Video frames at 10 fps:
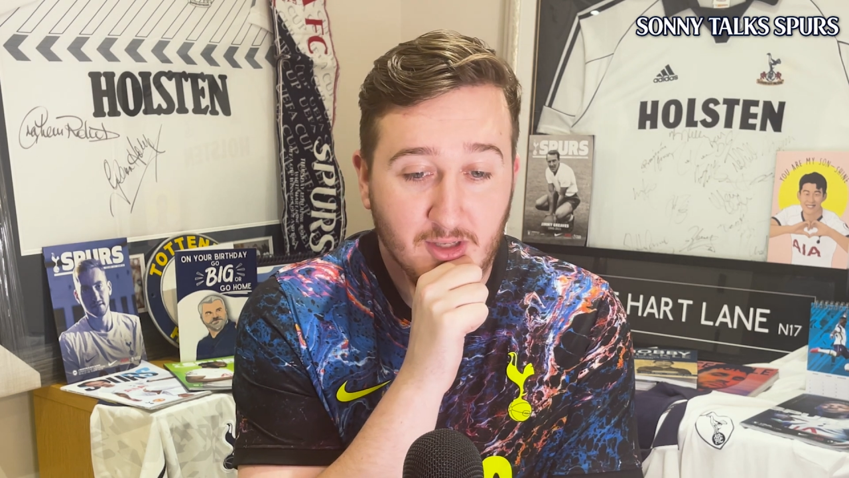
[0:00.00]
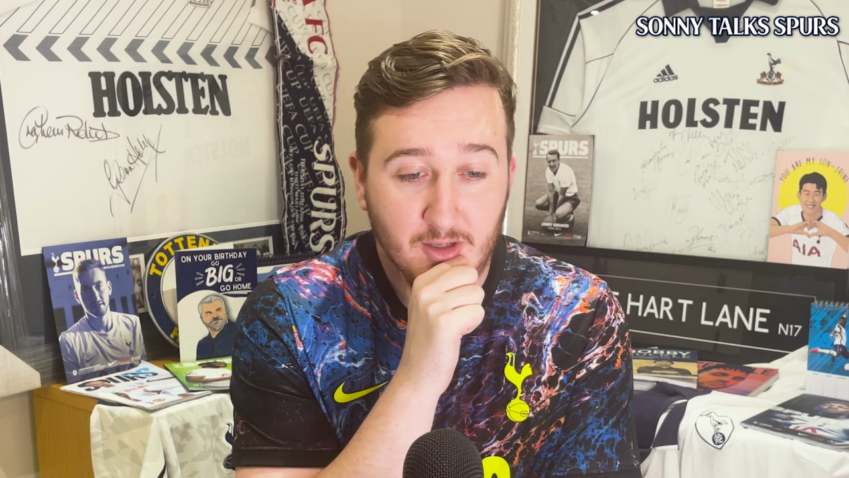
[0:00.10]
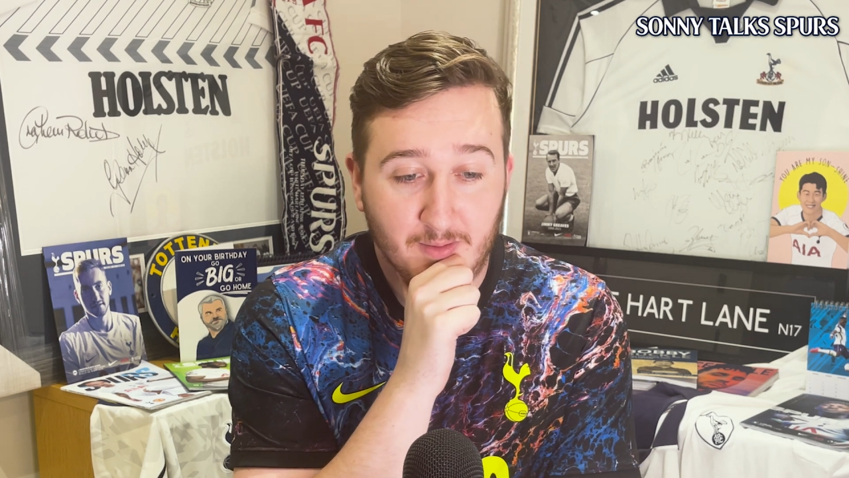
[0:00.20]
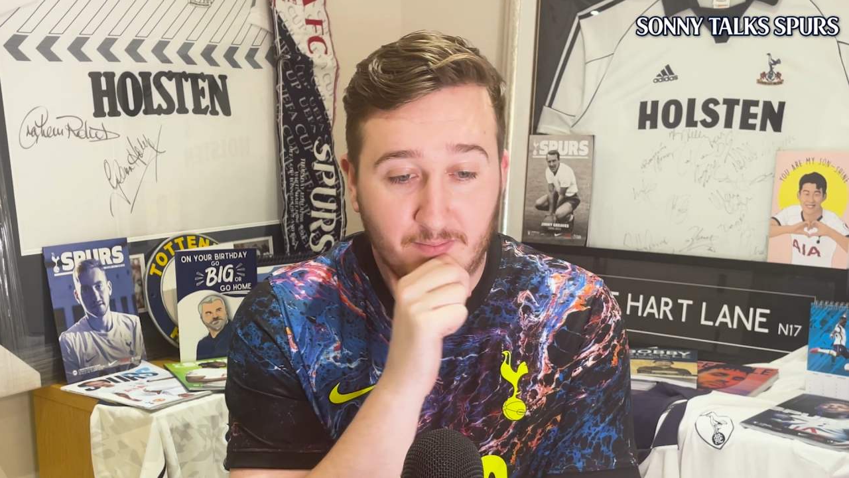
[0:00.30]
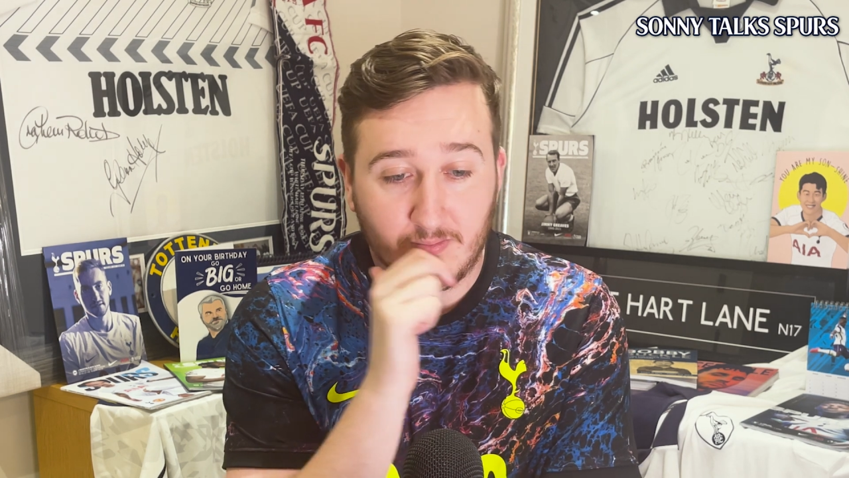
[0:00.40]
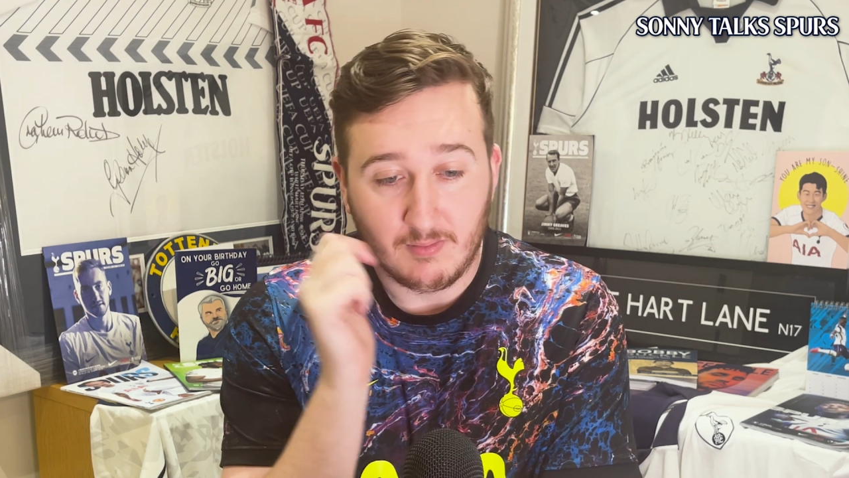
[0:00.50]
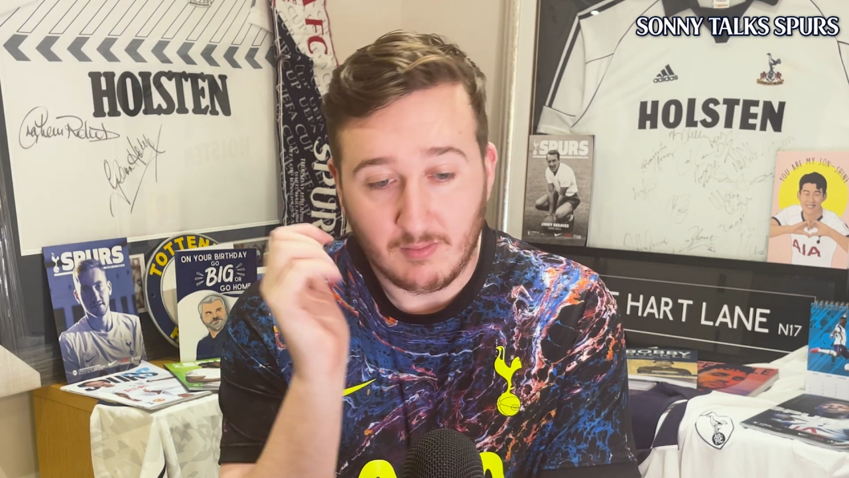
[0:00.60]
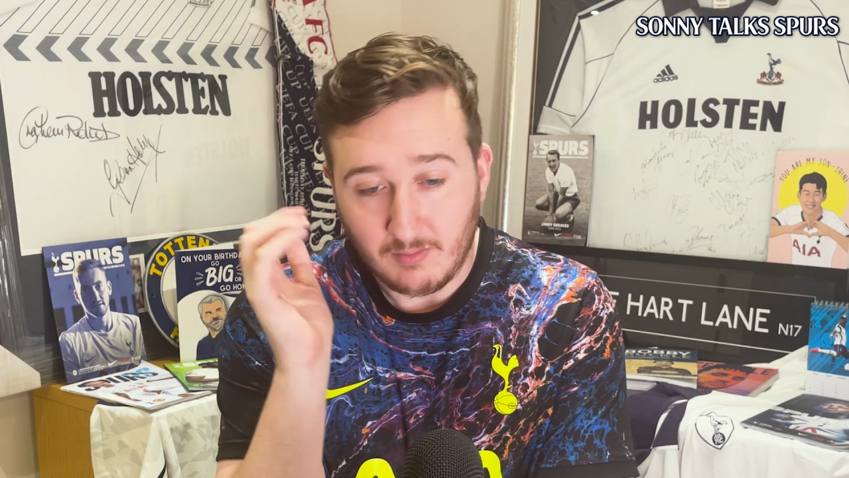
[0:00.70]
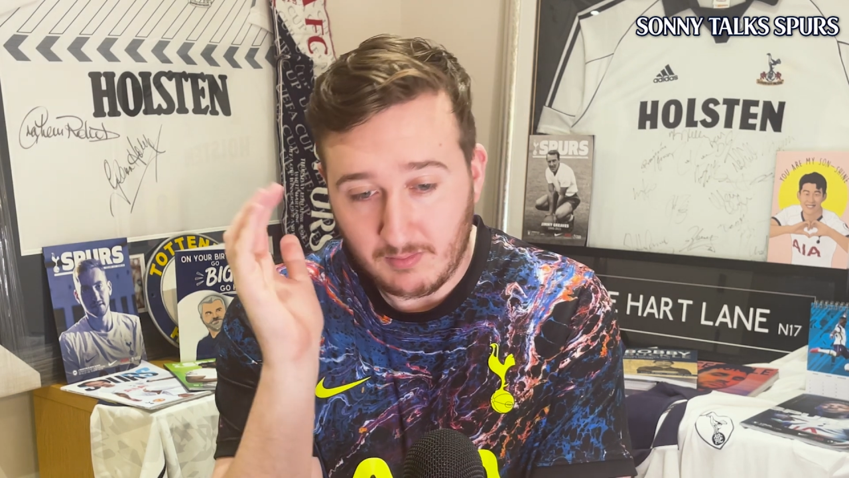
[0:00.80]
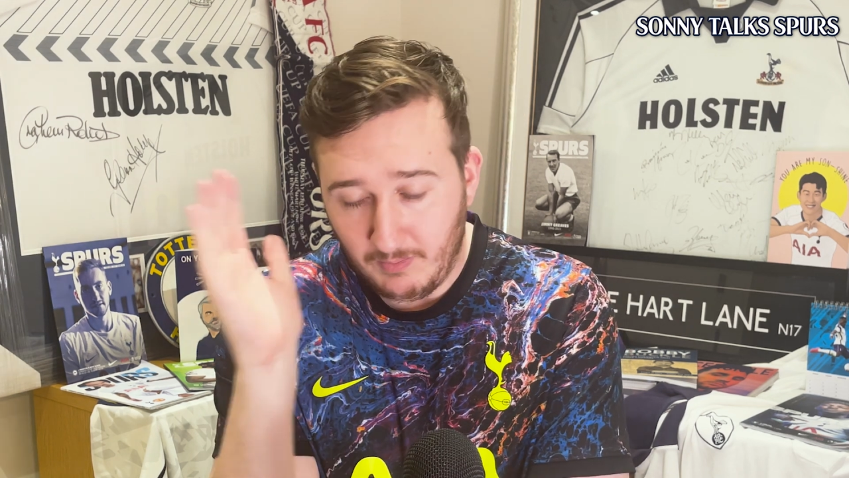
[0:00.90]
that,
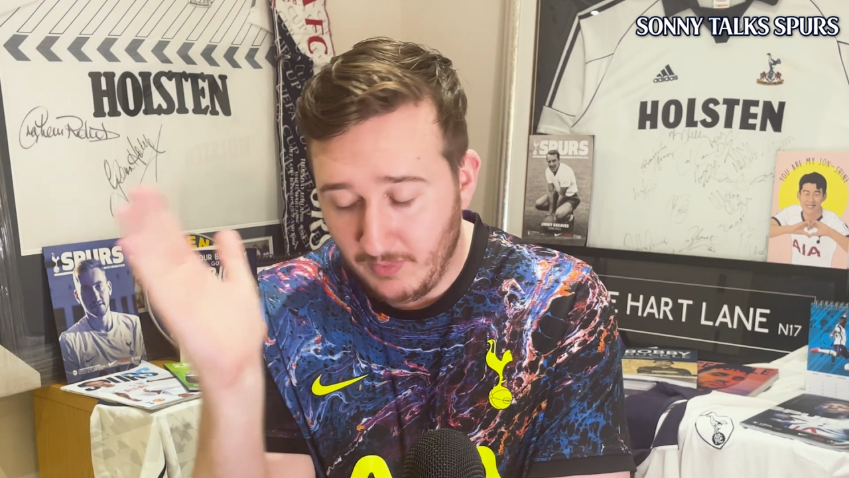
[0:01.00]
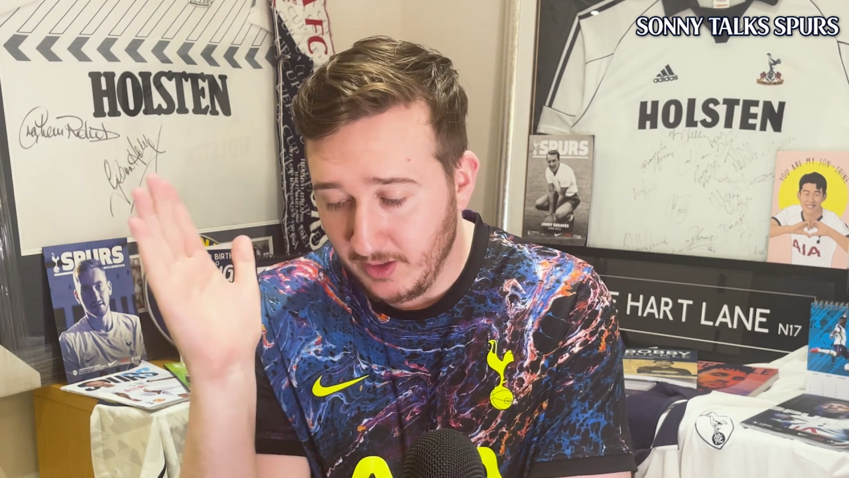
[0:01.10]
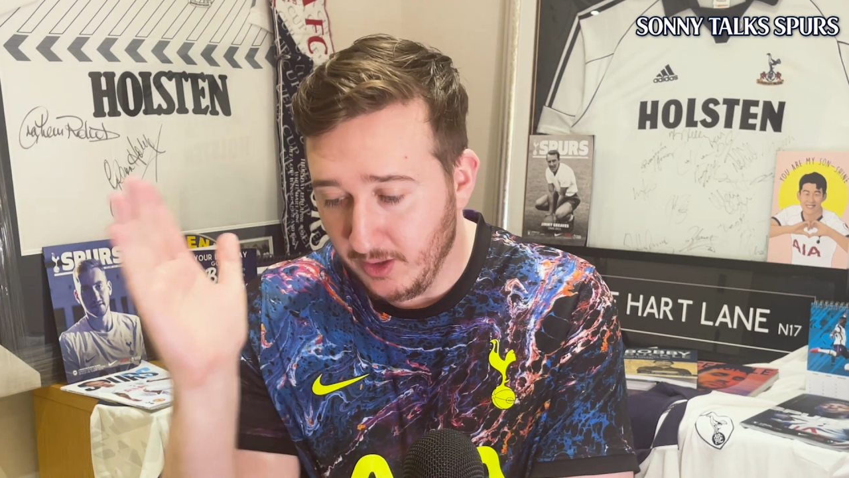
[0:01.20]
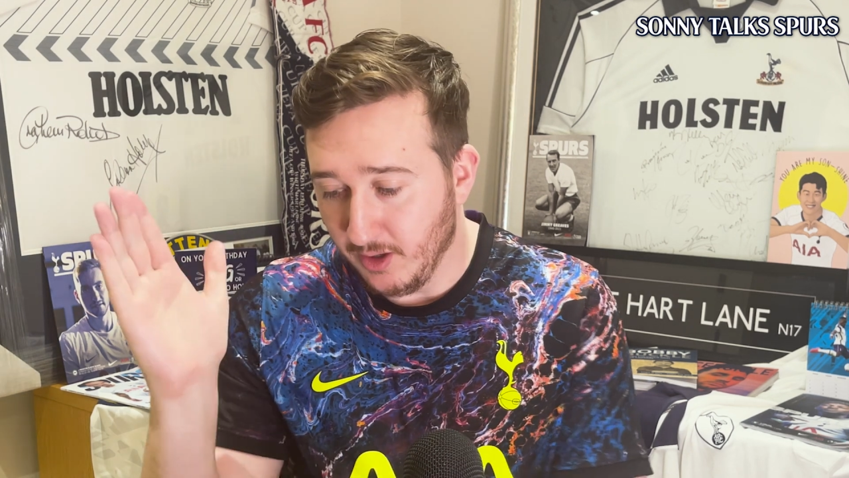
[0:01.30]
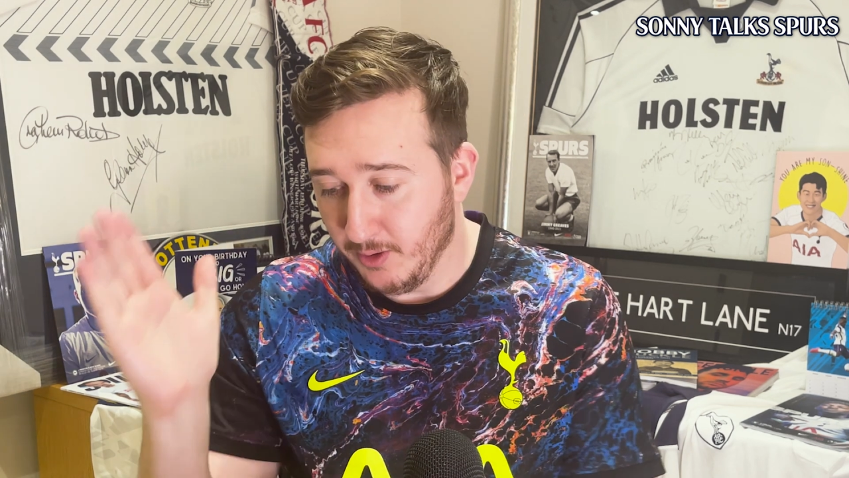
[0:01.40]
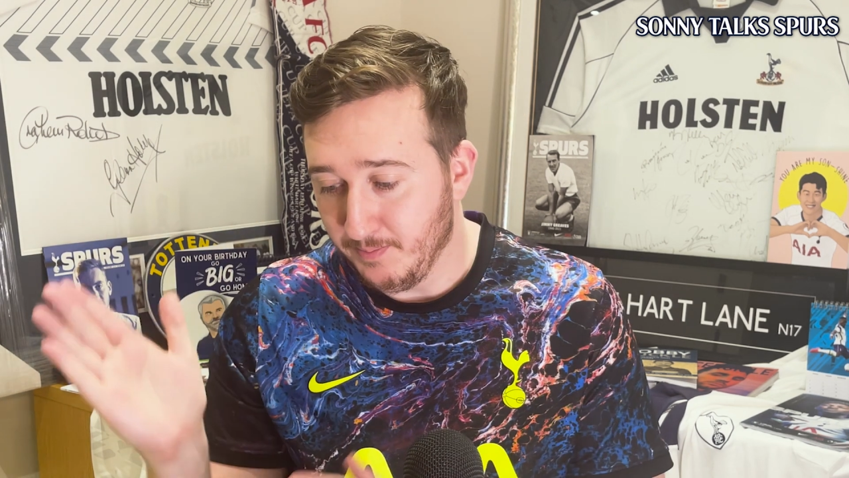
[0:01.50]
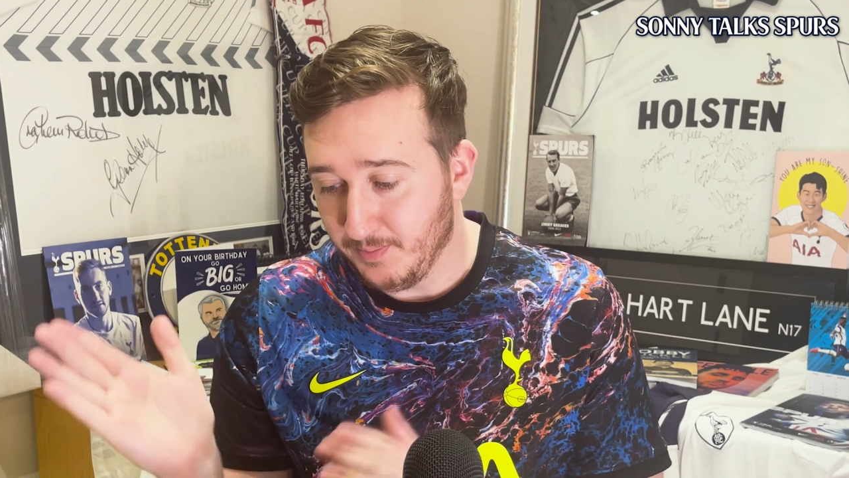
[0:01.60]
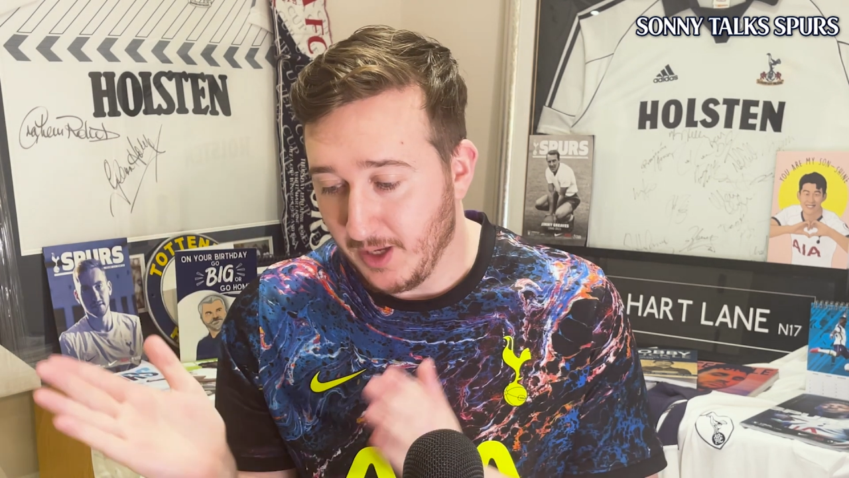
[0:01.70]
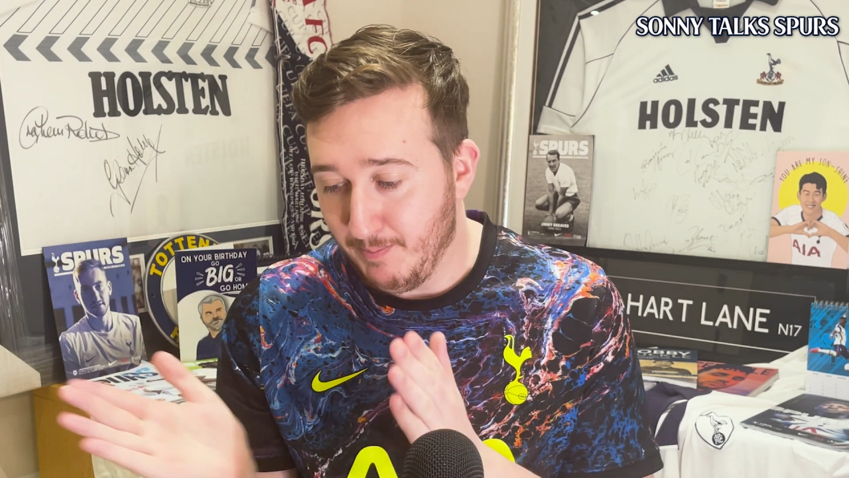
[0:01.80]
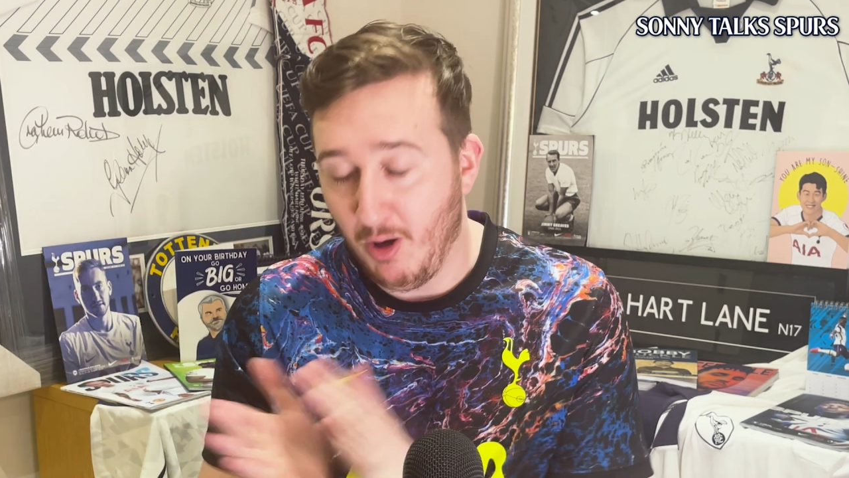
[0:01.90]

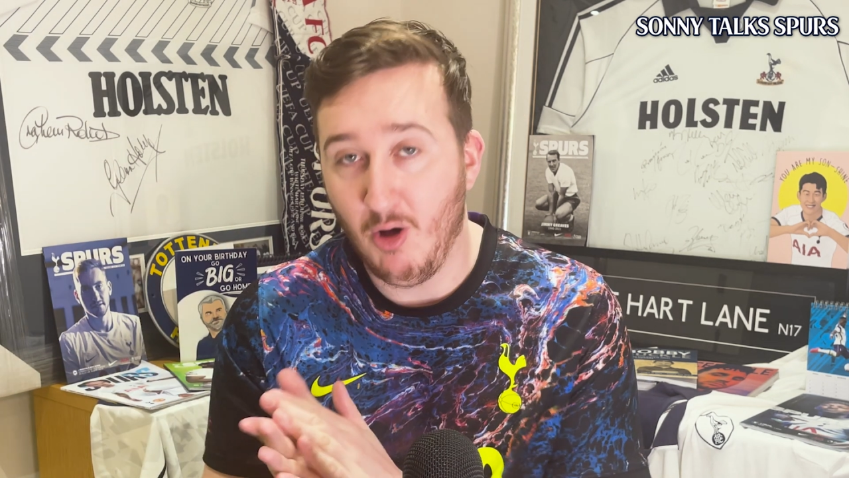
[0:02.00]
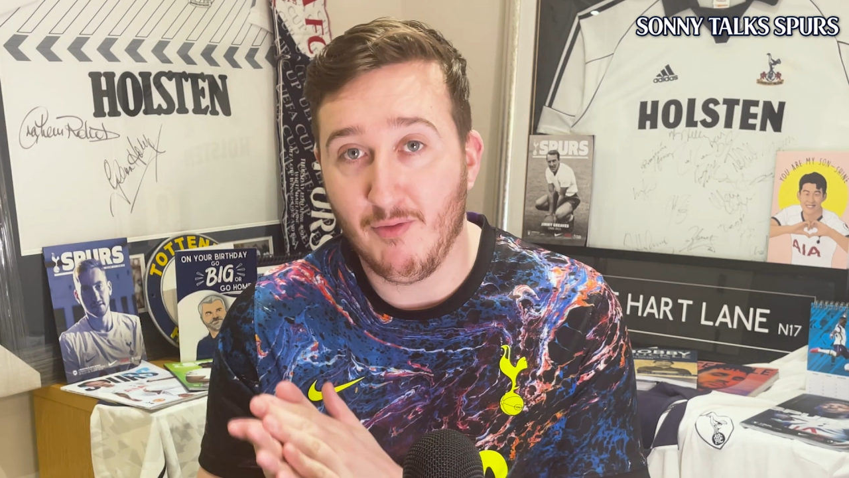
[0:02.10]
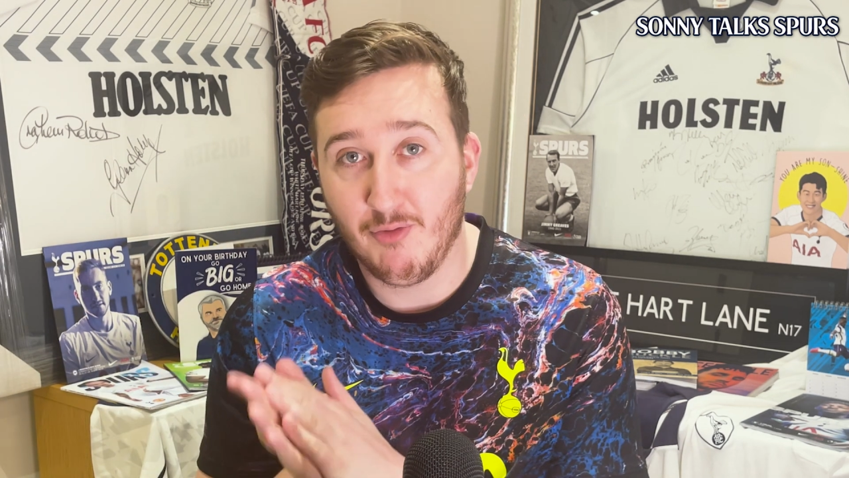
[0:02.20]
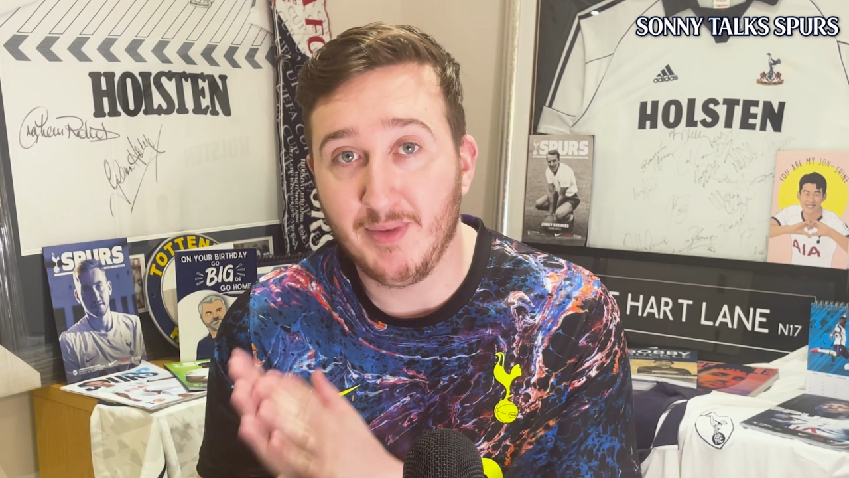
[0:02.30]
apart